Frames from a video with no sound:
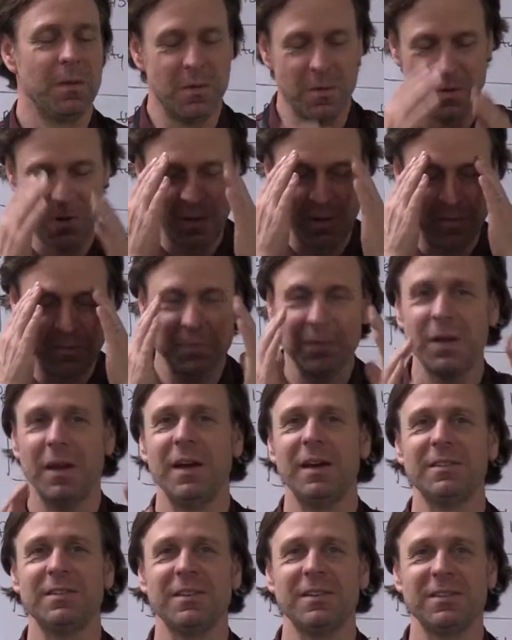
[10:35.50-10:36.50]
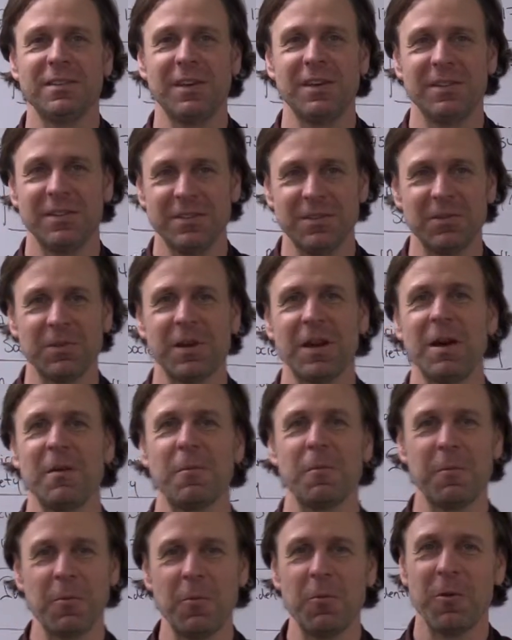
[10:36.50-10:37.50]
I hate to say this on
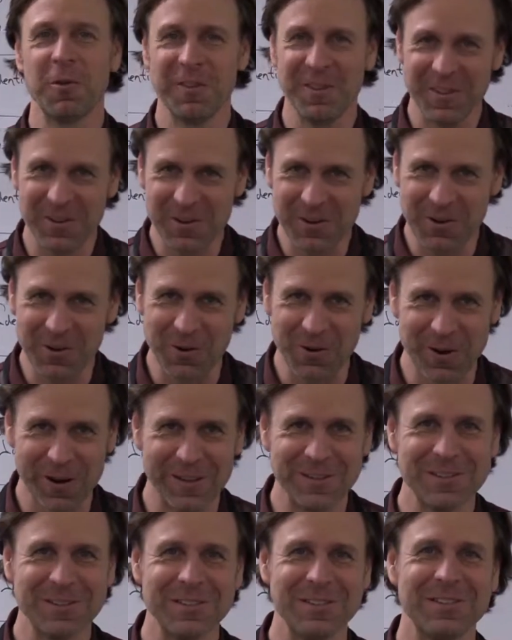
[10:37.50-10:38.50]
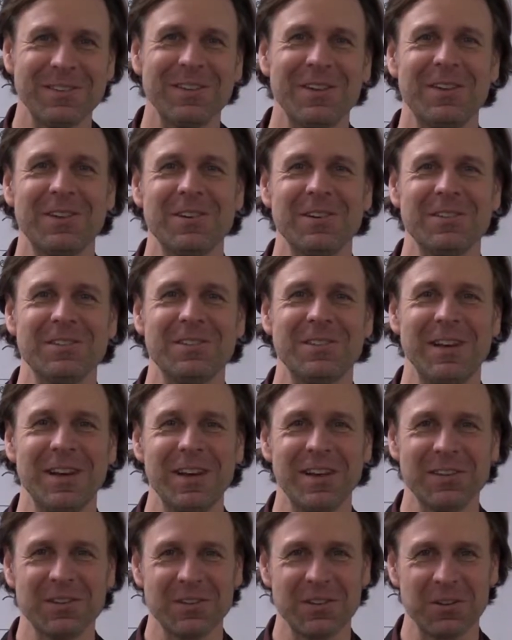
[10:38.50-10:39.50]
camera, but one of the questions on our
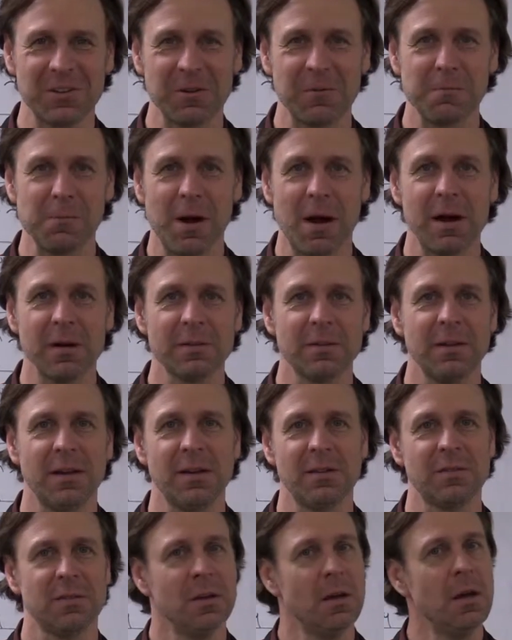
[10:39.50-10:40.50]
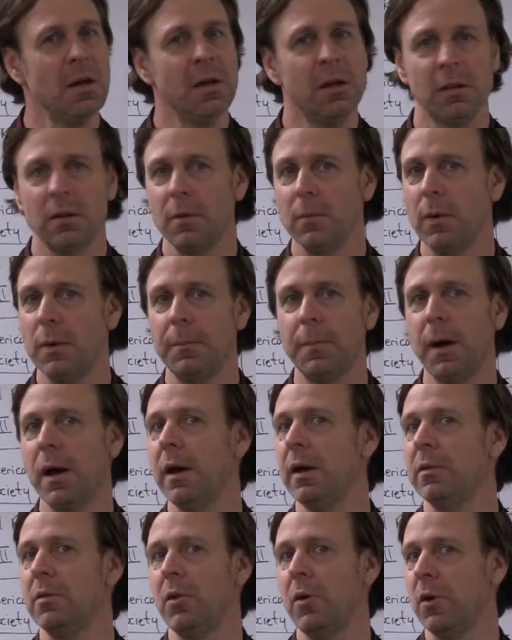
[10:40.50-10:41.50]
test, on our mock test, that we
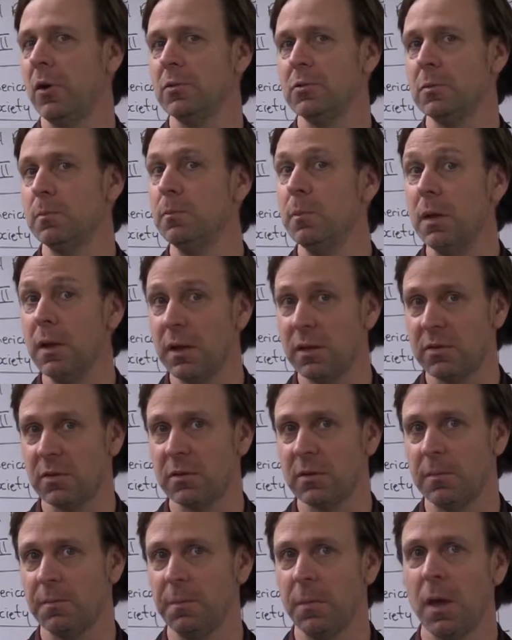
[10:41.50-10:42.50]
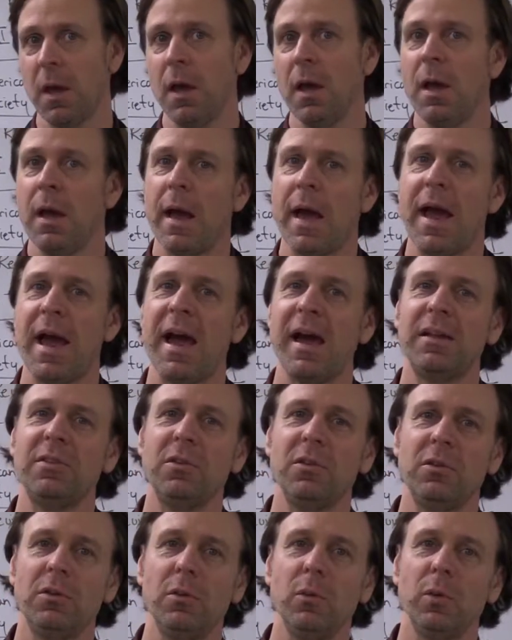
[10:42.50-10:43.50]
by and large missed had
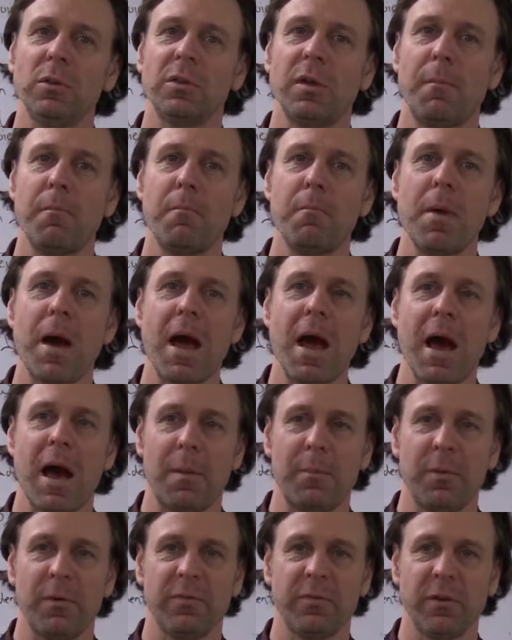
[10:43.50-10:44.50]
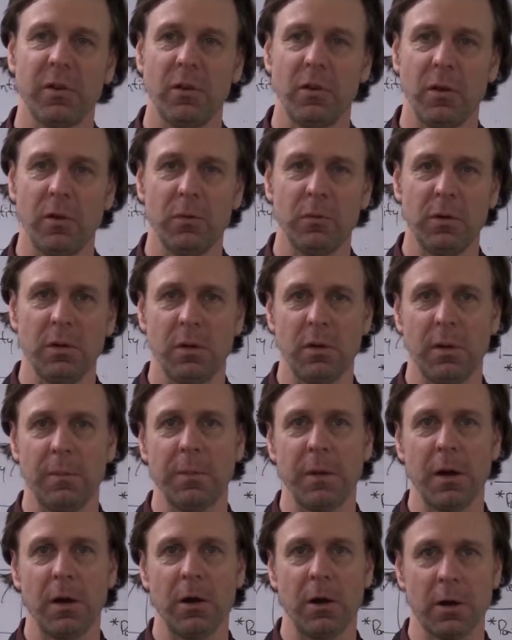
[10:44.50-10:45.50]
to do with a map of colonial
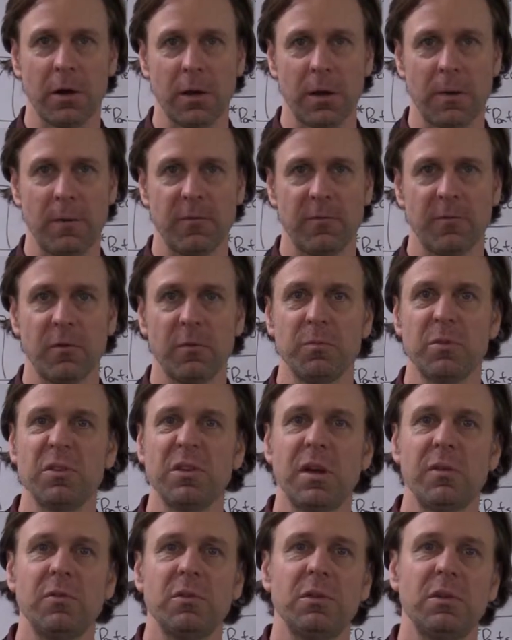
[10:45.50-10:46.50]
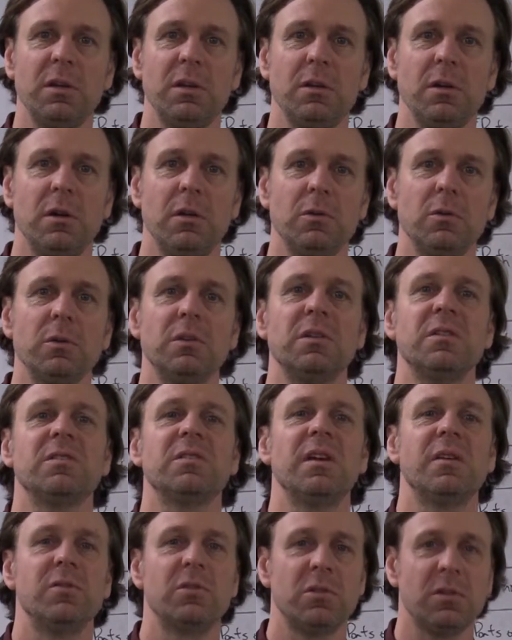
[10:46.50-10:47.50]
America from 1700 to
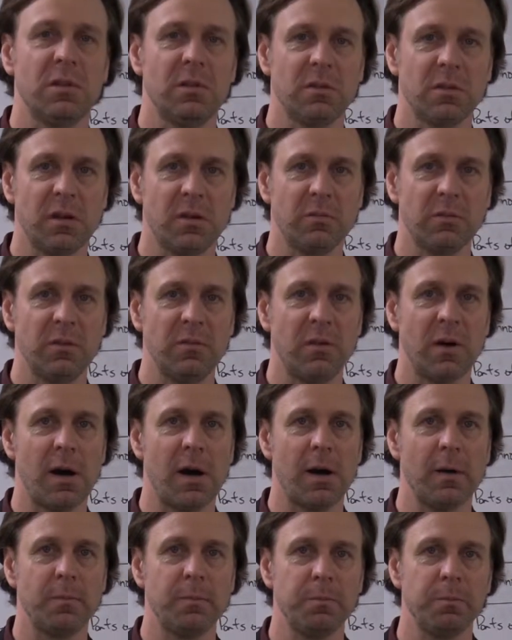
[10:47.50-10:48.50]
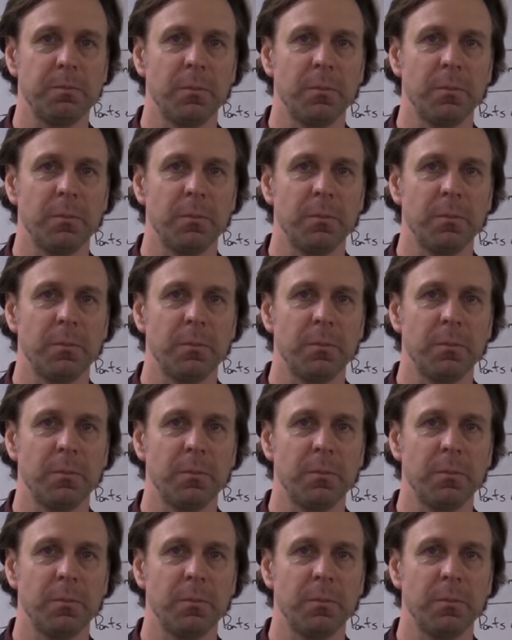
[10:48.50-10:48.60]
1775.